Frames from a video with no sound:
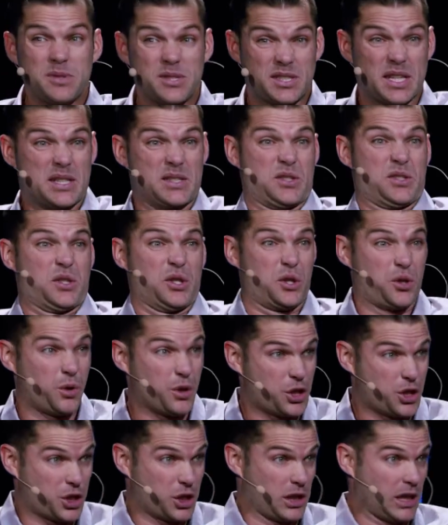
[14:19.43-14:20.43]
sense the
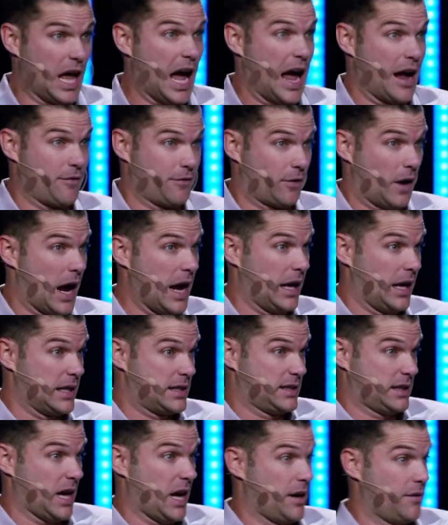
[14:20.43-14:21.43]
Christian life, right?
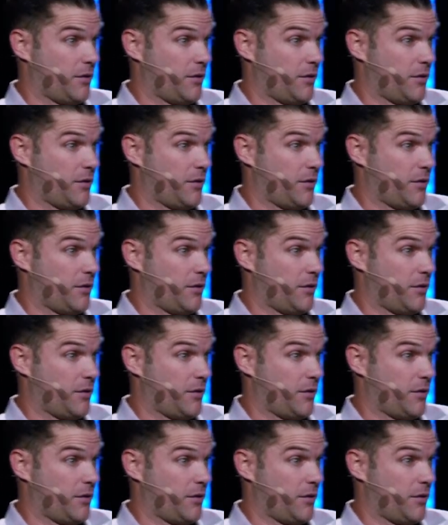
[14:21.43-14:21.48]
It's kind